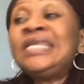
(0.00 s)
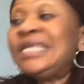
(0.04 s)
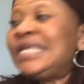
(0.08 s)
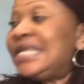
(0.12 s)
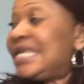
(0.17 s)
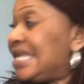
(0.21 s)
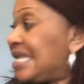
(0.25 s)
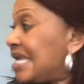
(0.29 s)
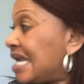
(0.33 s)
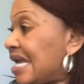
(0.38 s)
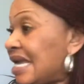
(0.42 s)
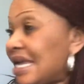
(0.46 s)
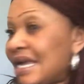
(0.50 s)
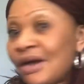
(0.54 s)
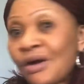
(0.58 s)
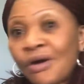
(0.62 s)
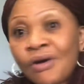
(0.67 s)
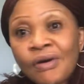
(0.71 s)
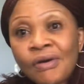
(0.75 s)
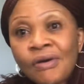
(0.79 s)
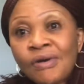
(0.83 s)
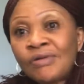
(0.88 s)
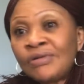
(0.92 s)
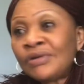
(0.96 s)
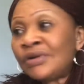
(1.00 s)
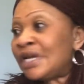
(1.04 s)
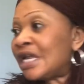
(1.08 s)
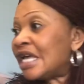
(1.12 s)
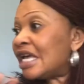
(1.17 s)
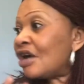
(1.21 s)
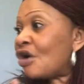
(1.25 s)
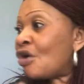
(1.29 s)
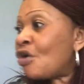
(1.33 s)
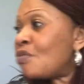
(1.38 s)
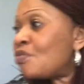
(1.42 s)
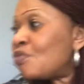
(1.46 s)
they
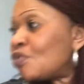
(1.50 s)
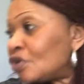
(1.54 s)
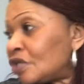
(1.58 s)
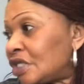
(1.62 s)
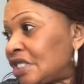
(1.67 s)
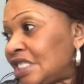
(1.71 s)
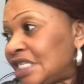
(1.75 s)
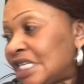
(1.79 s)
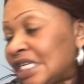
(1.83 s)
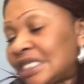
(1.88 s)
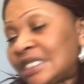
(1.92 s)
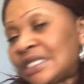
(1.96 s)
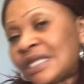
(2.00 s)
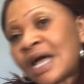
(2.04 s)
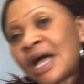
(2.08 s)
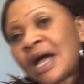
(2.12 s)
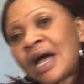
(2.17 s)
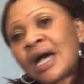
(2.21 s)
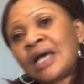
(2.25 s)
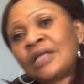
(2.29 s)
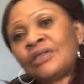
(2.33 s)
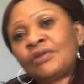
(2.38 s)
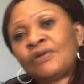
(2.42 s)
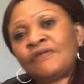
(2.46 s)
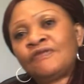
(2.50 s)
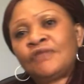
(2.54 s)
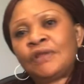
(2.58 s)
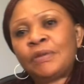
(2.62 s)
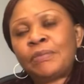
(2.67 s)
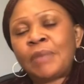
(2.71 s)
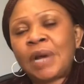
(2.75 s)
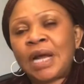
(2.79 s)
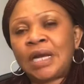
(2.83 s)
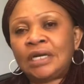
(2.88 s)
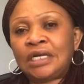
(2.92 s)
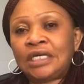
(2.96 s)
almost chased her out of the
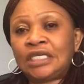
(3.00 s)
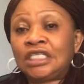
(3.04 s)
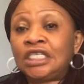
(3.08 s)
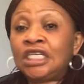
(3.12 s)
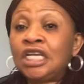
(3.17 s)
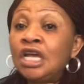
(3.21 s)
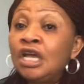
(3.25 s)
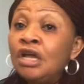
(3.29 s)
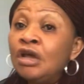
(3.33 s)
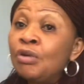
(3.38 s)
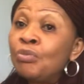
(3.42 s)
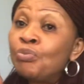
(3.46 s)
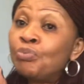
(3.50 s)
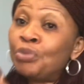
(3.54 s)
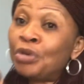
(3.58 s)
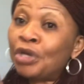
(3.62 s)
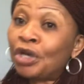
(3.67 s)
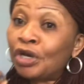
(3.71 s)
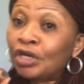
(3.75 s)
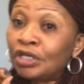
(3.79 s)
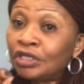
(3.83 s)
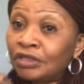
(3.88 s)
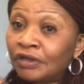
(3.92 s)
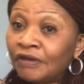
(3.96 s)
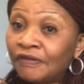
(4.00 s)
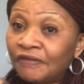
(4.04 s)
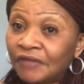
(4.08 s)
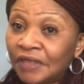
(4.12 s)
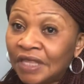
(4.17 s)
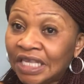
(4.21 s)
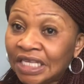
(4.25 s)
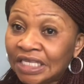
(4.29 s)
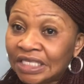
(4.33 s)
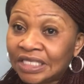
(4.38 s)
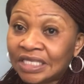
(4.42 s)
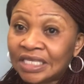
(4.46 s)
marriage because of
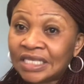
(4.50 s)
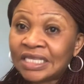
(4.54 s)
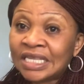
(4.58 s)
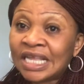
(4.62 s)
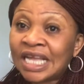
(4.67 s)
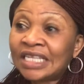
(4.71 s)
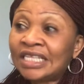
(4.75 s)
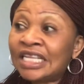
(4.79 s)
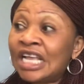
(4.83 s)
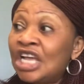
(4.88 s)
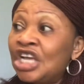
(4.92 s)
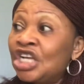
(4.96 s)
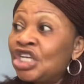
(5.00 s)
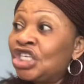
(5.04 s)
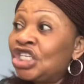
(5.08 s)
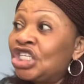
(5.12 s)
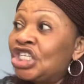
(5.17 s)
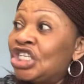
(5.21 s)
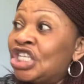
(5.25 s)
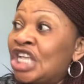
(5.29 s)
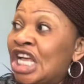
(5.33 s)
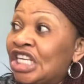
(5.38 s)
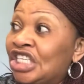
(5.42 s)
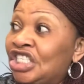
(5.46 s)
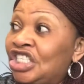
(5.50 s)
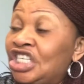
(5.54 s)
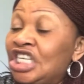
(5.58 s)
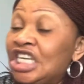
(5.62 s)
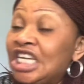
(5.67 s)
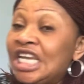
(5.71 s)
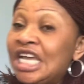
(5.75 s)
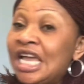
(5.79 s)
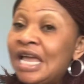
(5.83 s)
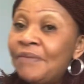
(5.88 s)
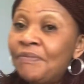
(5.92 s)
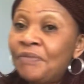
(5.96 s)
this, that that
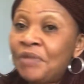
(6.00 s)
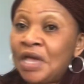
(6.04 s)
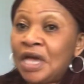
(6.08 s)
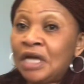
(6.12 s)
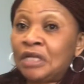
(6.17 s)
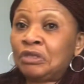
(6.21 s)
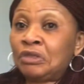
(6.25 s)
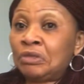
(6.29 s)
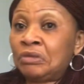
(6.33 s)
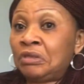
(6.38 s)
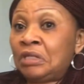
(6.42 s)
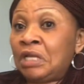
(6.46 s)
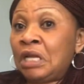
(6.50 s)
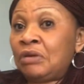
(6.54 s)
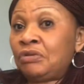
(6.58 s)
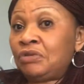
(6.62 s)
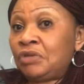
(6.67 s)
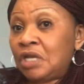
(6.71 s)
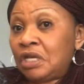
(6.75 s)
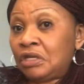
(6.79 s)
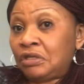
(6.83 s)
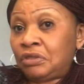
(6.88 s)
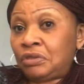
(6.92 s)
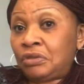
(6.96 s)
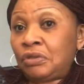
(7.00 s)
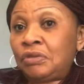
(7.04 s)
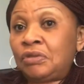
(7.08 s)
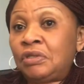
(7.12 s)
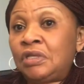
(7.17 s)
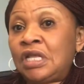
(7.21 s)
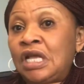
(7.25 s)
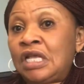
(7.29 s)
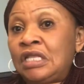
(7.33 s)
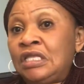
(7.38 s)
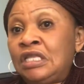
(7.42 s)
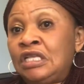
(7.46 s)
she came here to tell their son
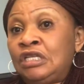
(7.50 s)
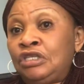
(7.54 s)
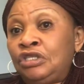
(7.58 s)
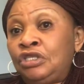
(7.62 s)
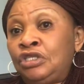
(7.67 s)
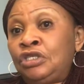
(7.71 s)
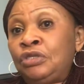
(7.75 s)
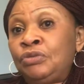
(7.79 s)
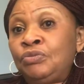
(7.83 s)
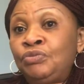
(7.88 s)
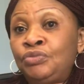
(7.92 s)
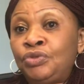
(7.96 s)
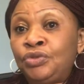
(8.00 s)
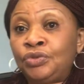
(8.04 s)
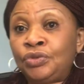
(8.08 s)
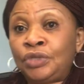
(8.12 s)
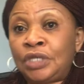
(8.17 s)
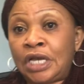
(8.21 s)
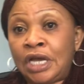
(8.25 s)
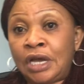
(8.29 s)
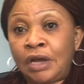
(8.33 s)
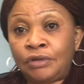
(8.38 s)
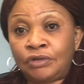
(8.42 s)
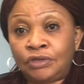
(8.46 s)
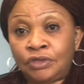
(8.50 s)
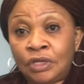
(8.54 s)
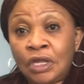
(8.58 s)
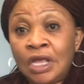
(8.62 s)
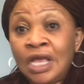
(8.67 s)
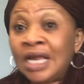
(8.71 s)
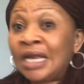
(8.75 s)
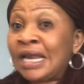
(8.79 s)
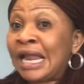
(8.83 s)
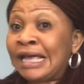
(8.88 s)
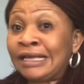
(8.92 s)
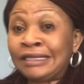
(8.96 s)
that they didn't build the house.
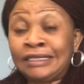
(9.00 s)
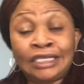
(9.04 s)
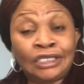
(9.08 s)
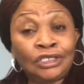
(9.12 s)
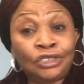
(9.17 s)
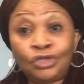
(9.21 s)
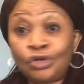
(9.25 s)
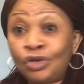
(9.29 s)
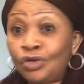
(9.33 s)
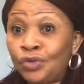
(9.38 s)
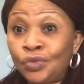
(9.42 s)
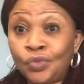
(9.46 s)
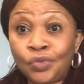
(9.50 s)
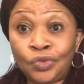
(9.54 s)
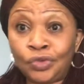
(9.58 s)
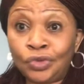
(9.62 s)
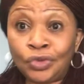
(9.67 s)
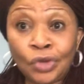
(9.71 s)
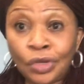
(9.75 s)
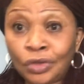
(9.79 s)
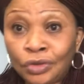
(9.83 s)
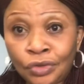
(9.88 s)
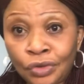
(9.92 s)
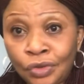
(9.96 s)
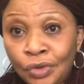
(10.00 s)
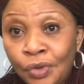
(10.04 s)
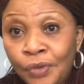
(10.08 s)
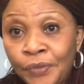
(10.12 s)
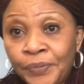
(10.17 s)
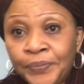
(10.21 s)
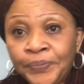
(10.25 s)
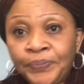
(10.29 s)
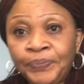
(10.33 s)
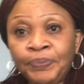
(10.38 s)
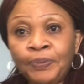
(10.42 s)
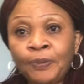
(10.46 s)
Like the son would not know.
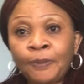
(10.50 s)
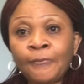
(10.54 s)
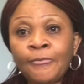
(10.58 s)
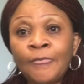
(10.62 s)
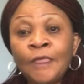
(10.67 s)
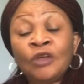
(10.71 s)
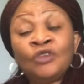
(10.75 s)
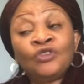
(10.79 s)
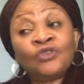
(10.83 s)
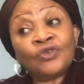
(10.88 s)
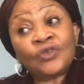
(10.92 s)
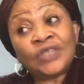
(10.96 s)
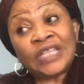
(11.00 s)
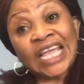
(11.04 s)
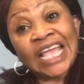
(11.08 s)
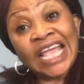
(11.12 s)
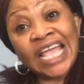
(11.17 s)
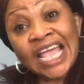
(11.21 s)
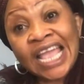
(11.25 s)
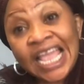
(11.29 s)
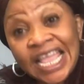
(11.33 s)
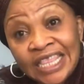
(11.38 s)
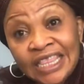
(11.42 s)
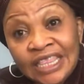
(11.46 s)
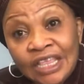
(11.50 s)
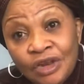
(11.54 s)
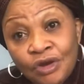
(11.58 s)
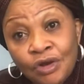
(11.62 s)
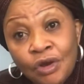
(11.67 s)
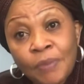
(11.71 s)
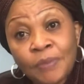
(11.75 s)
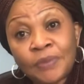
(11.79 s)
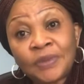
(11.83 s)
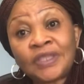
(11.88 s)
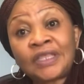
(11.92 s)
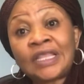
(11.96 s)
So they ended
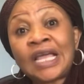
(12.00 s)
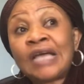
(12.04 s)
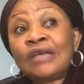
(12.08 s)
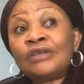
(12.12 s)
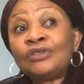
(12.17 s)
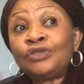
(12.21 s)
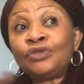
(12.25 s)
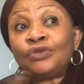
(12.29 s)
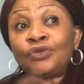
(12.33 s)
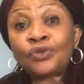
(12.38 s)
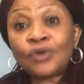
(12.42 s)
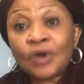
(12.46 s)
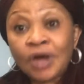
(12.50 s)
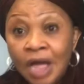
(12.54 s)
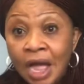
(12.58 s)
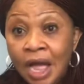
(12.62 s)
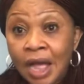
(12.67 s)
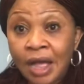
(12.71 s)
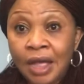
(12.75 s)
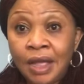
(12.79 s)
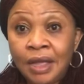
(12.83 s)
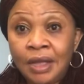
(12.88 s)
up, thanks to her